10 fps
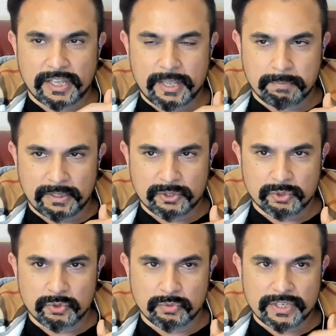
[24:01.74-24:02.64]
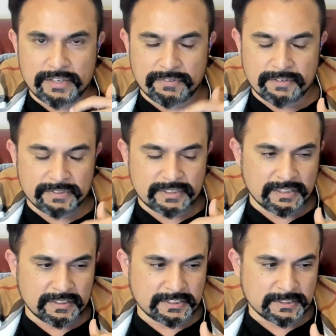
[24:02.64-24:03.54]
able to, even with the
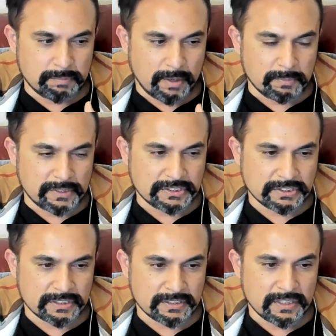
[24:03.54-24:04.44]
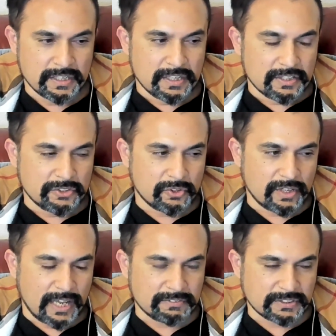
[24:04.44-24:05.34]
increasing population, your
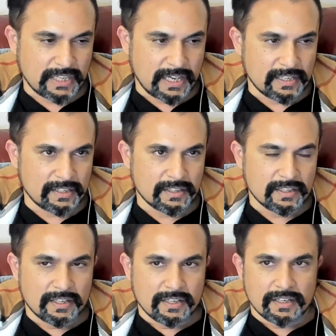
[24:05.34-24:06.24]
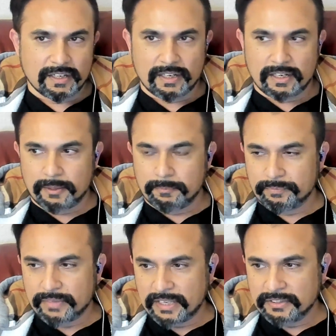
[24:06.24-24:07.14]
lifestyle
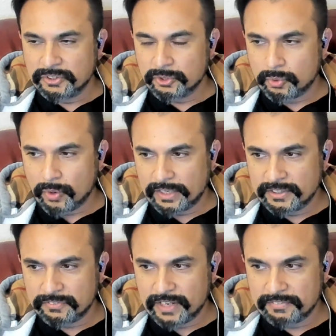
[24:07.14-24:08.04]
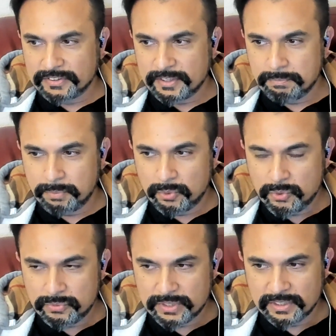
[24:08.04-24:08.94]
and your quality of life has
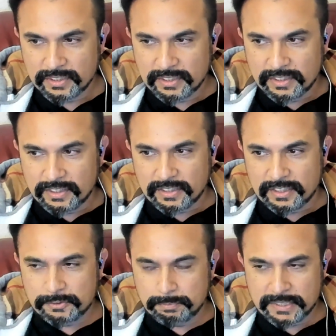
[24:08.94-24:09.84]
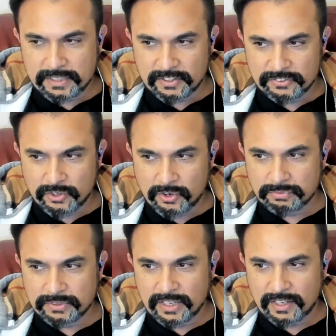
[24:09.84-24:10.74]
improved, is because
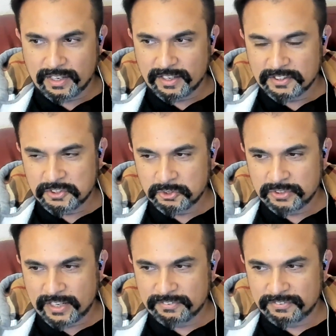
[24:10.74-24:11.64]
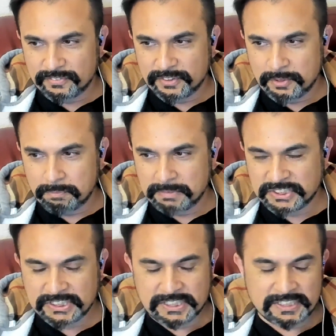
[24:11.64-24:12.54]
of the that
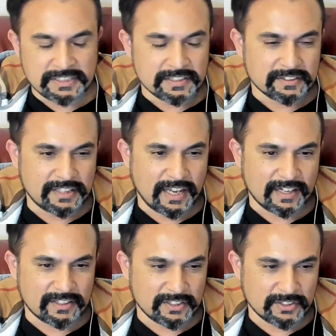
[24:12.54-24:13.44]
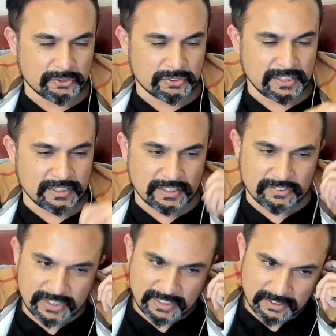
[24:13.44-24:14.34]
machine that you think
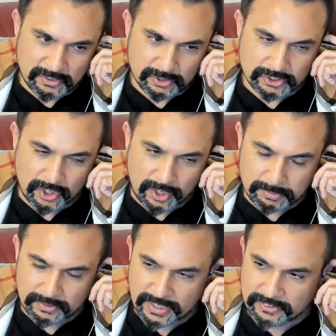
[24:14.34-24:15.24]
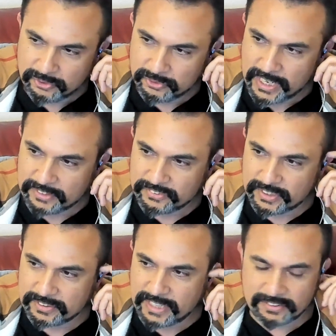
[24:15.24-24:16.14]
is taking your jobs, right? So that
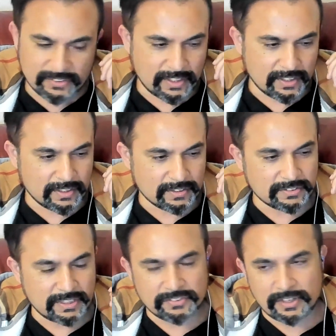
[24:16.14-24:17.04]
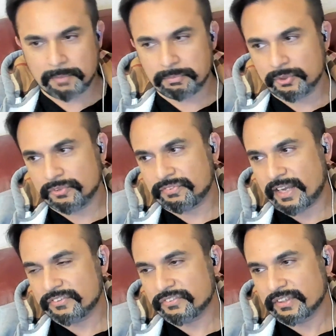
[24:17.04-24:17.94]
is an absolute
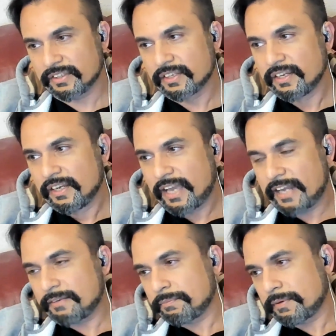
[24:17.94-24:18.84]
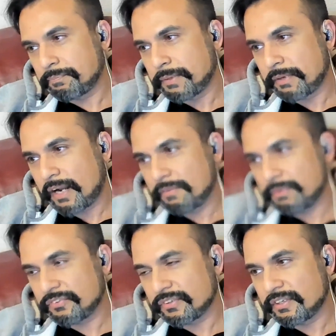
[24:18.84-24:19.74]
fallacy, and people
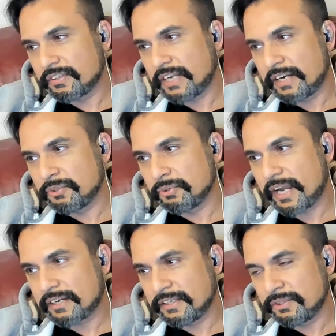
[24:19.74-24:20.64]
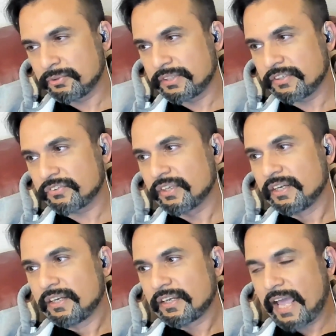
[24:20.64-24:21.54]
always tend to get into this,
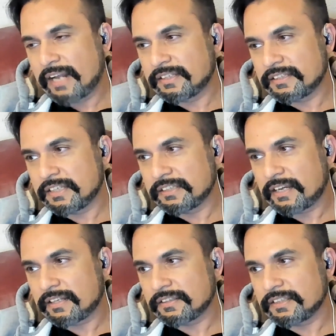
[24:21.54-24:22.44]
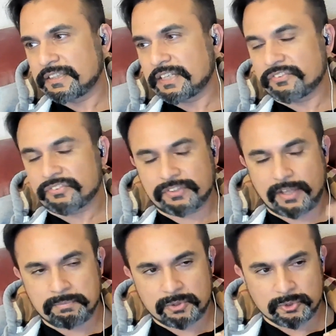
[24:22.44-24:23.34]
and they think that there is
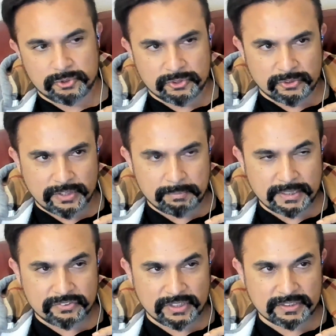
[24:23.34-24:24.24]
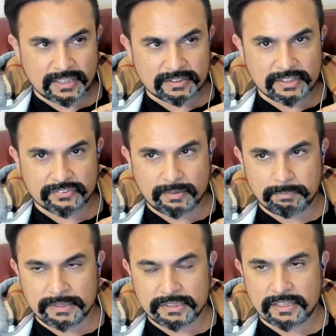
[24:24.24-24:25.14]
some truth to it. I'm not saying that there's
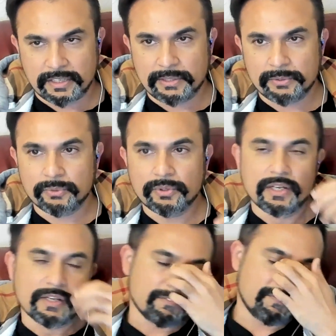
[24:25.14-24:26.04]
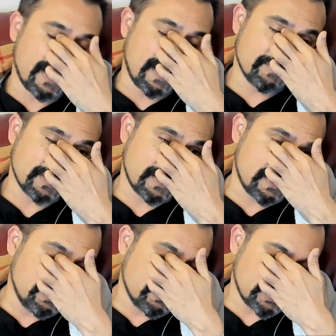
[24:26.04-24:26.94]
completely untrue. Whenever
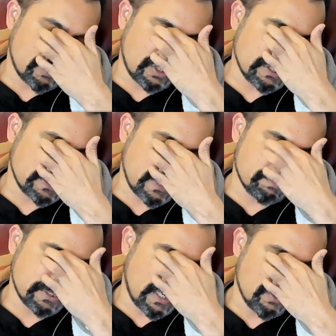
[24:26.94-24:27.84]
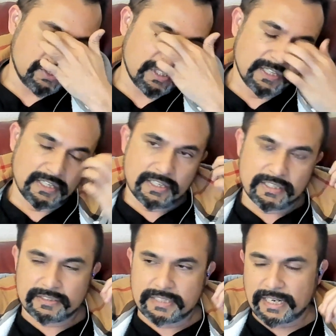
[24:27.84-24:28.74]
a new technology comes out,
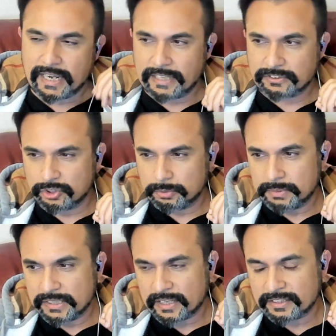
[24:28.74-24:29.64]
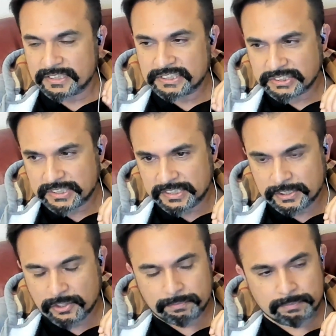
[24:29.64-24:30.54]
there has to be a
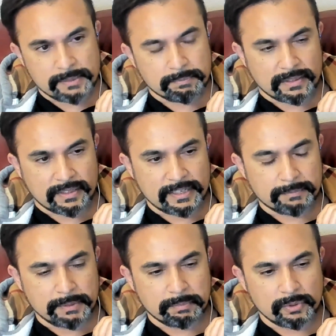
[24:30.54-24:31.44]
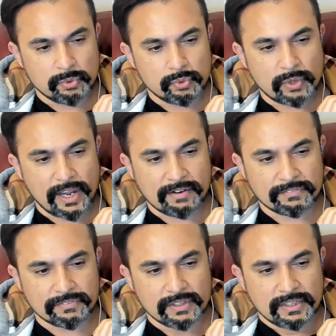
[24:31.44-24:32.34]
reskilling of people, right? People who
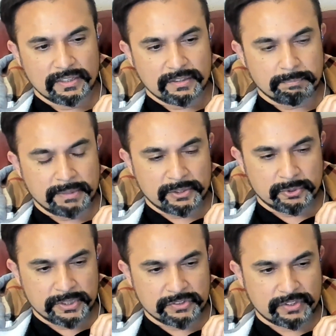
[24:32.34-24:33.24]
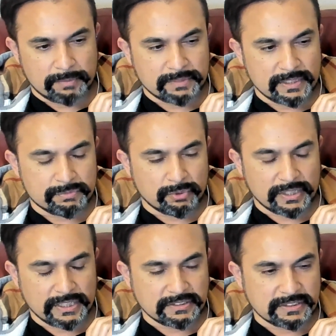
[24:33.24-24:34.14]
have been doing something for
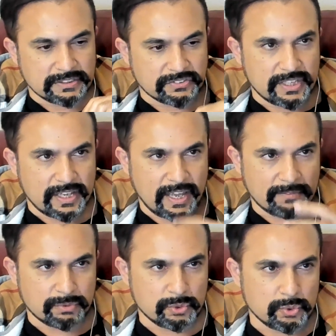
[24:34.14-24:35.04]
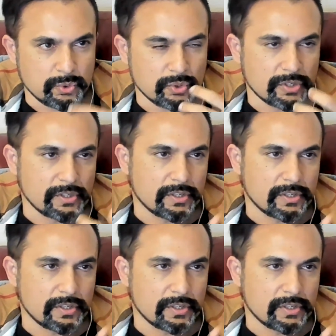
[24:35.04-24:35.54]
ages, they have to